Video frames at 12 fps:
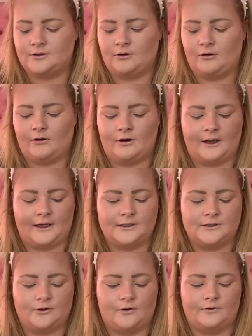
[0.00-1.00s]
on a
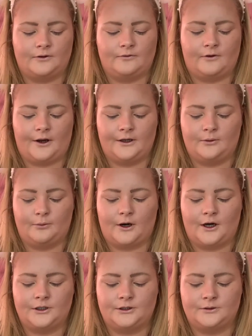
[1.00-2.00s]
soft definer
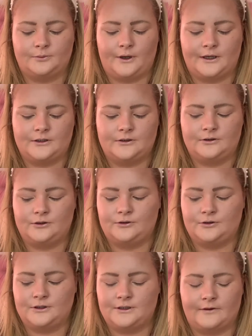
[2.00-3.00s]
brush by
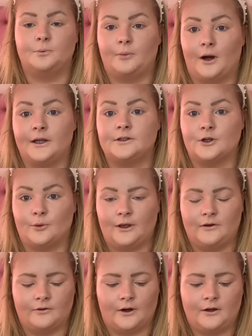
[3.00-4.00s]
227 by
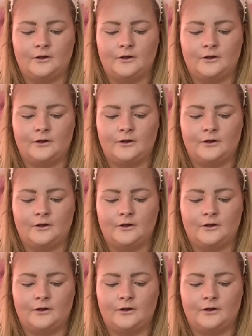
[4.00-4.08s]
Zoeva.